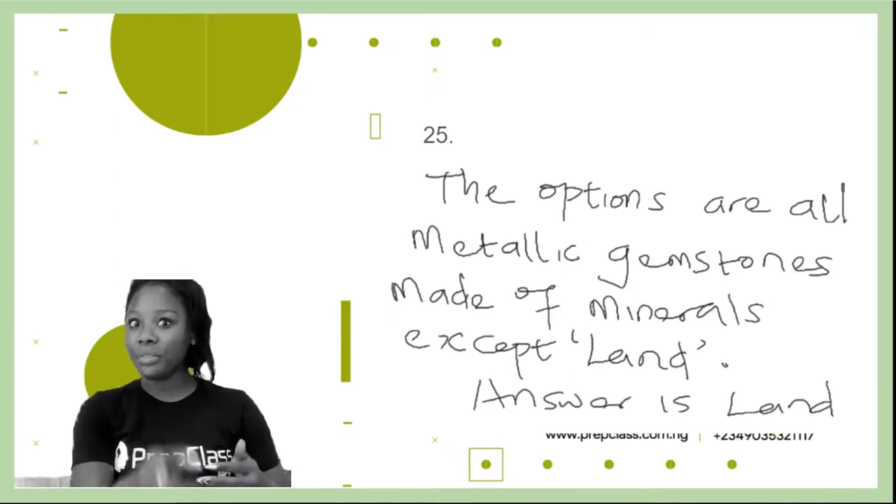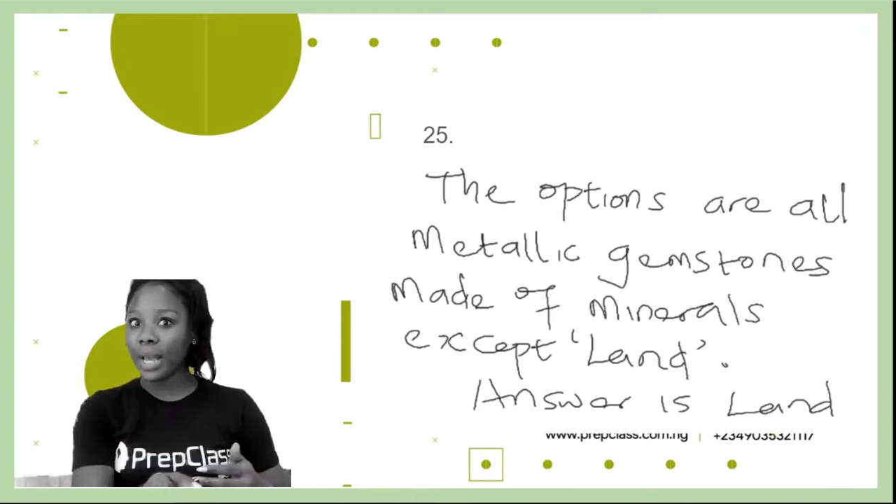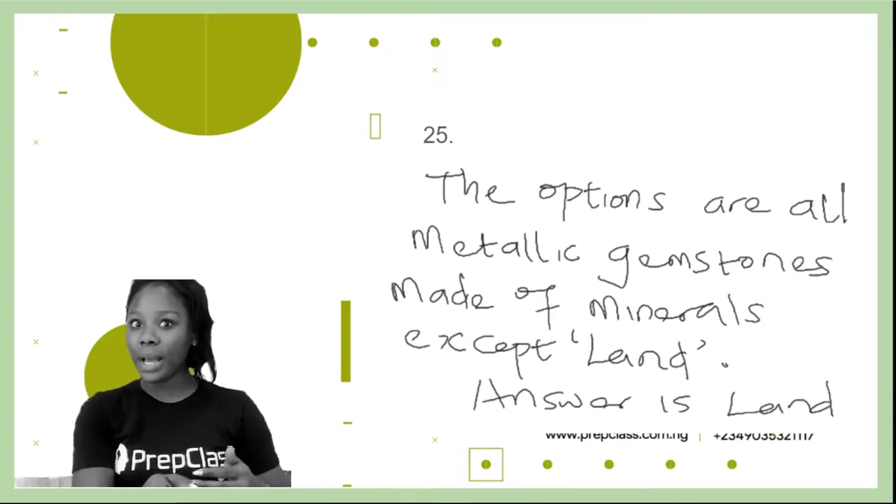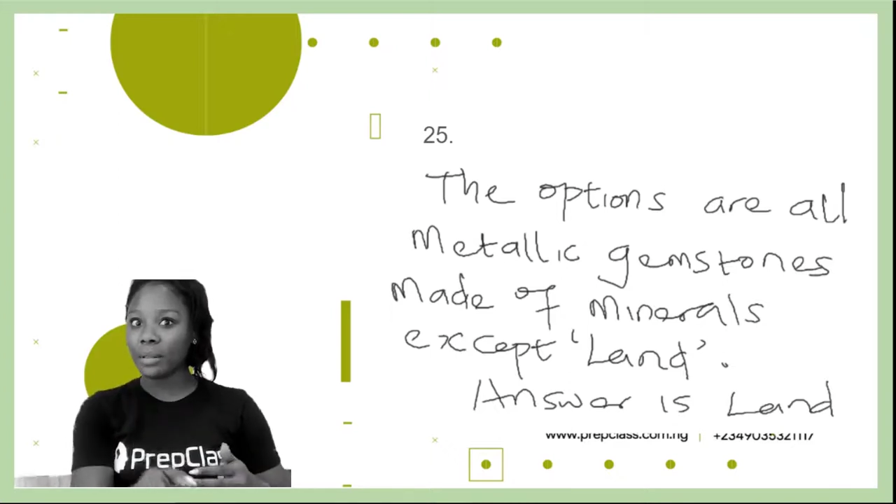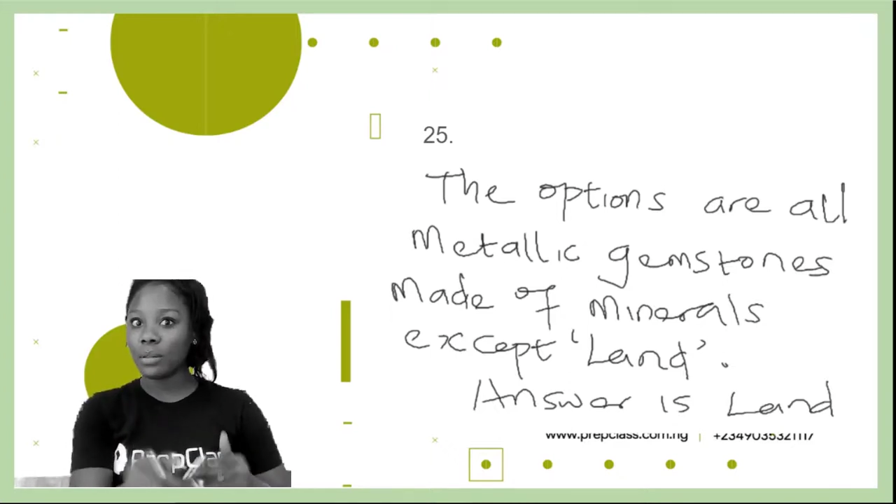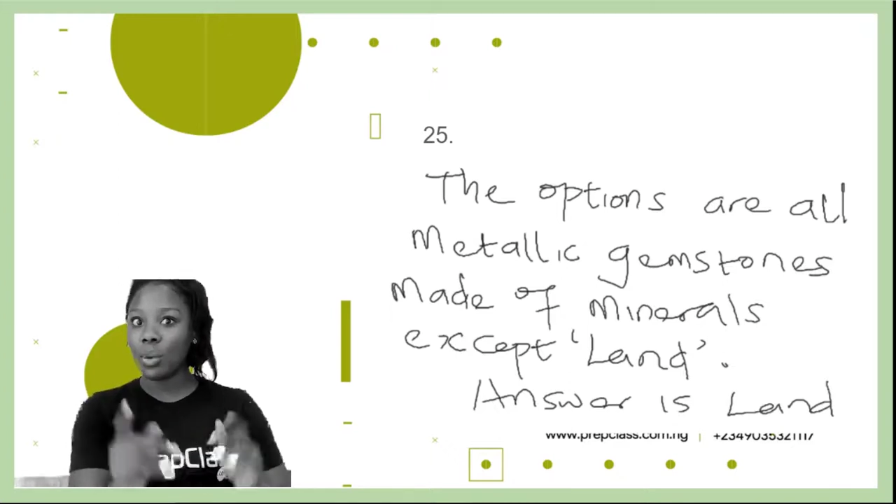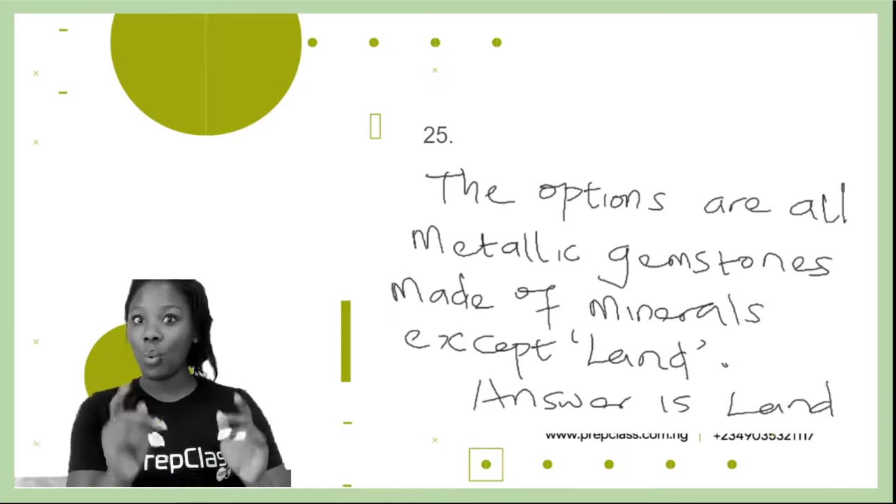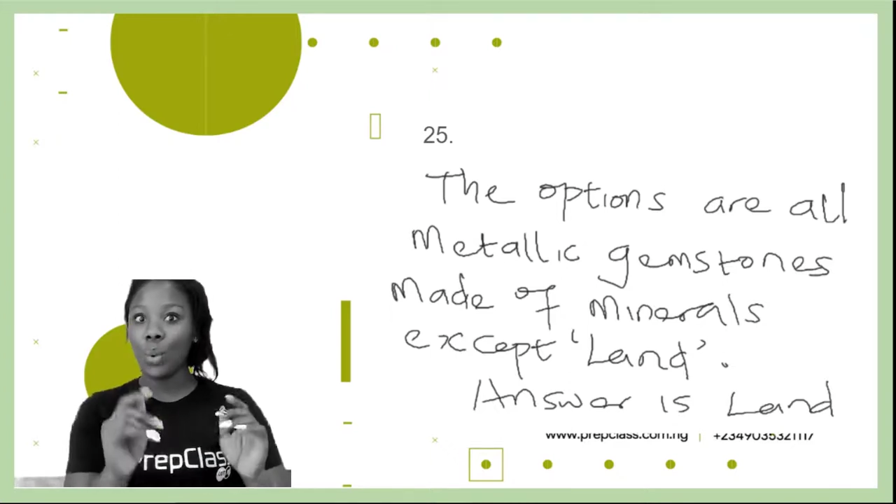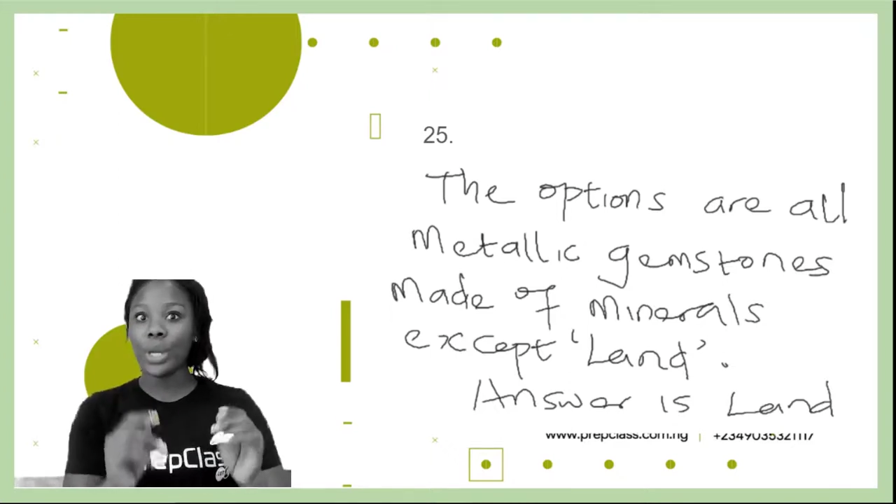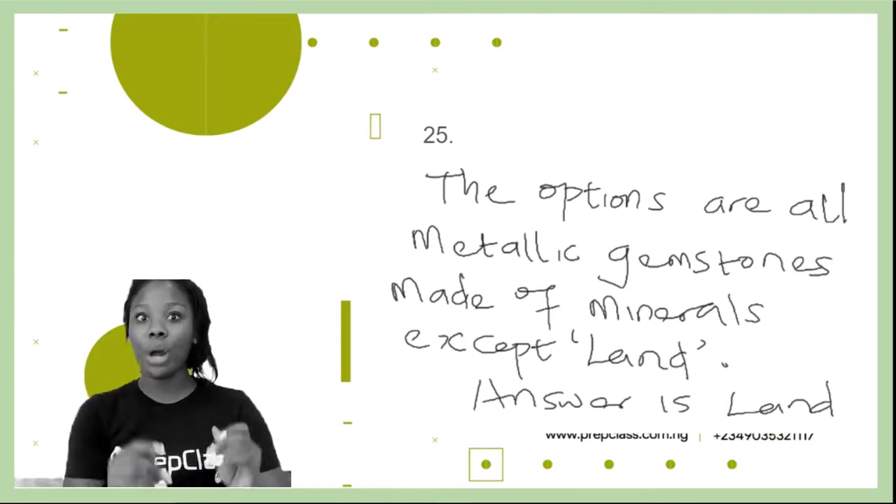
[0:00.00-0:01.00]
forget,
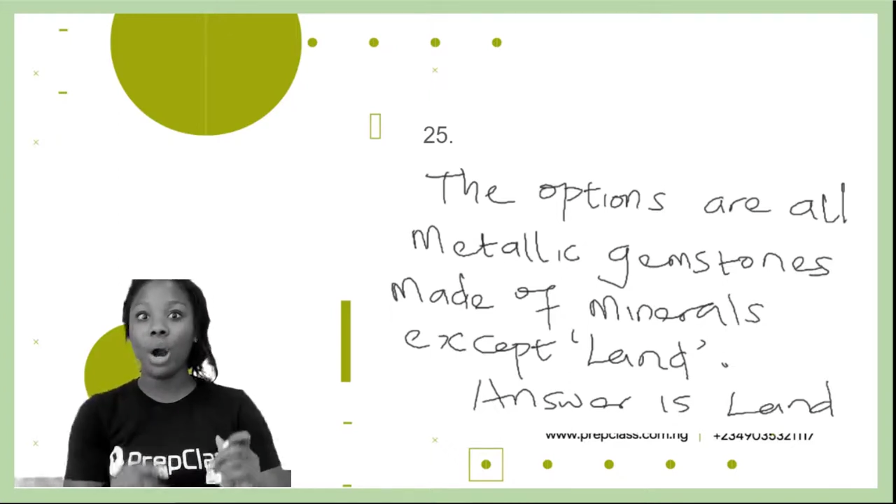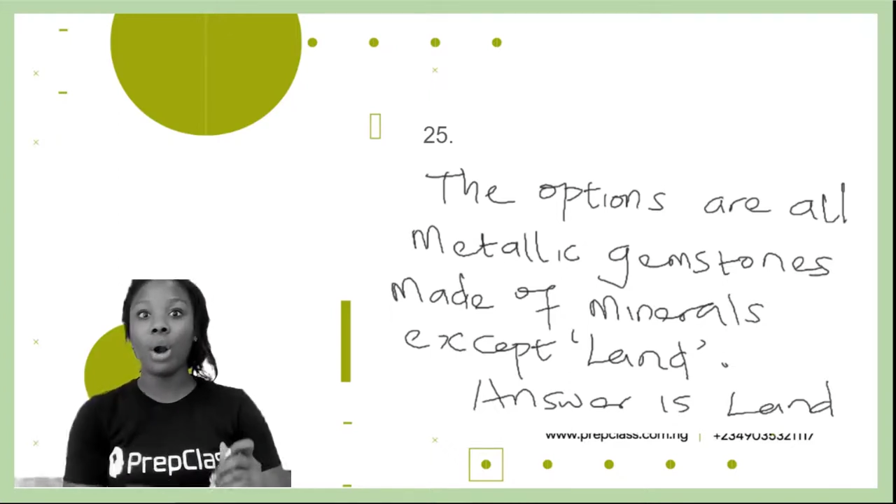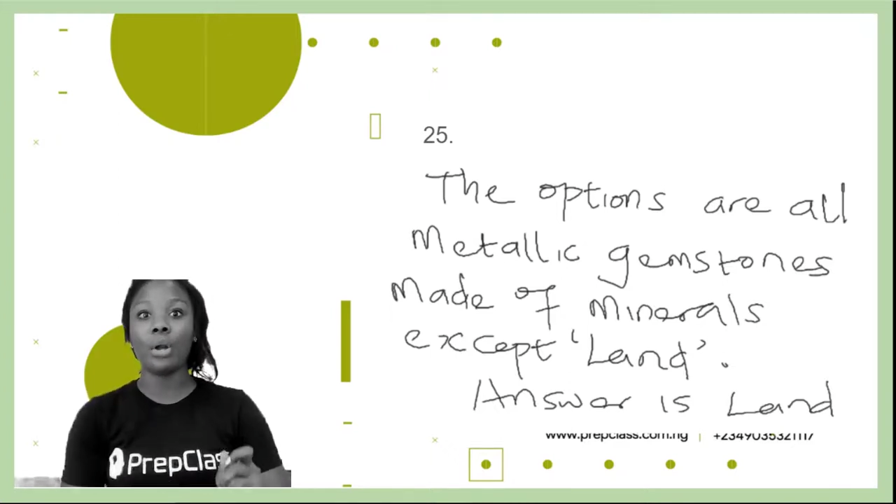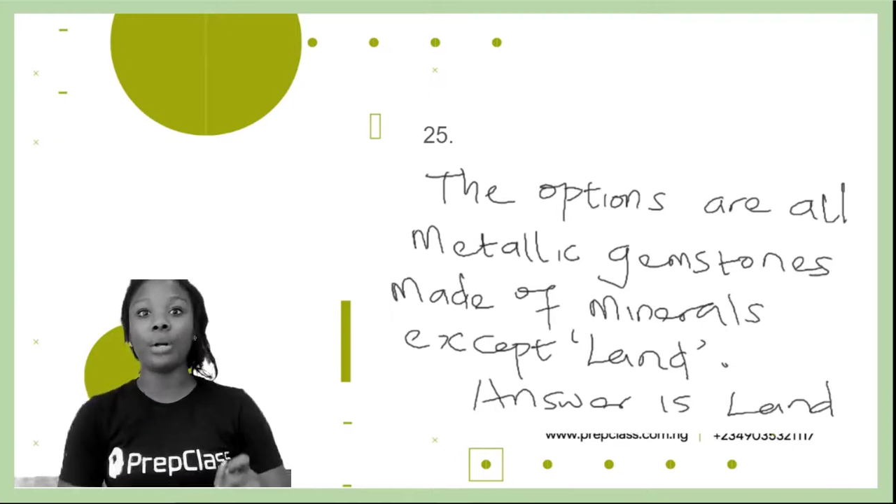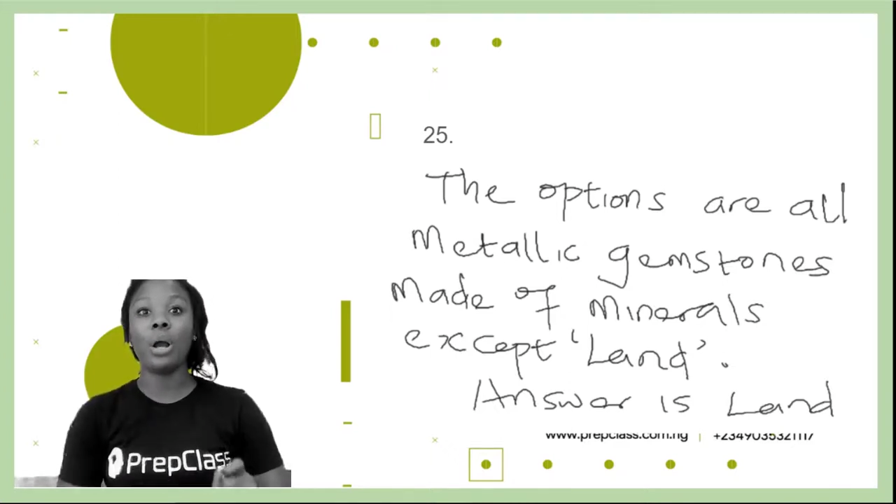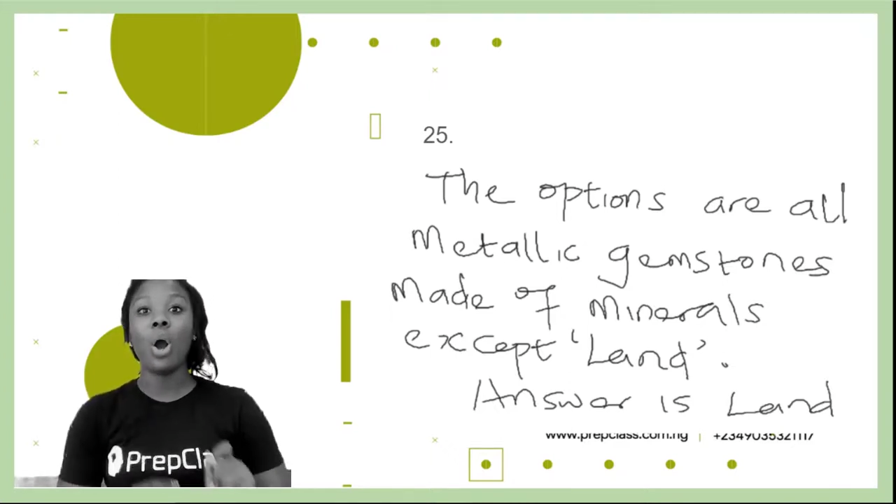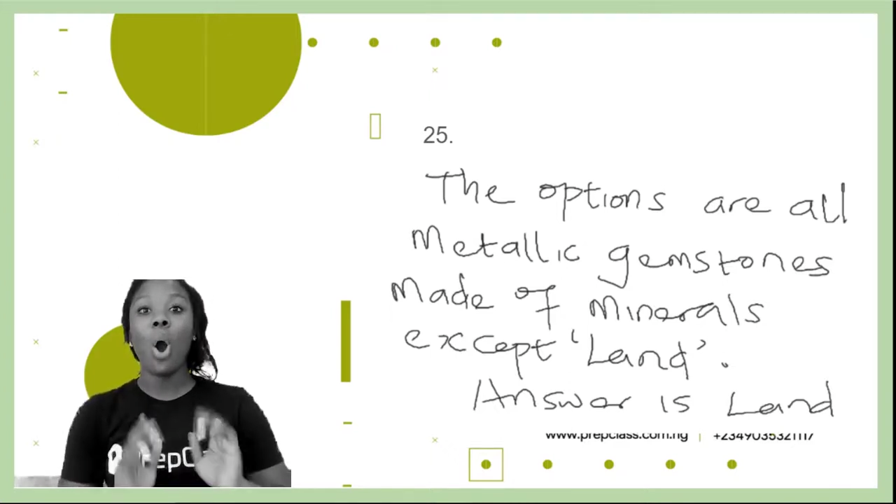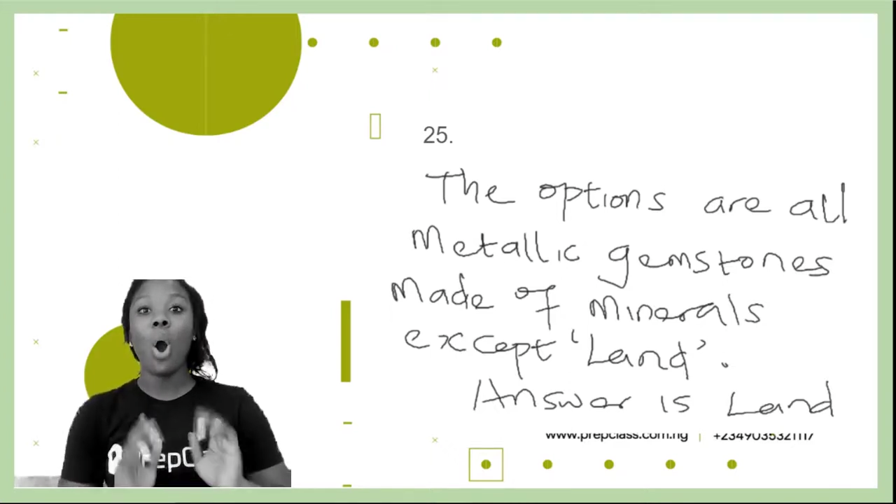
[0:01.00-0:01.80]
we are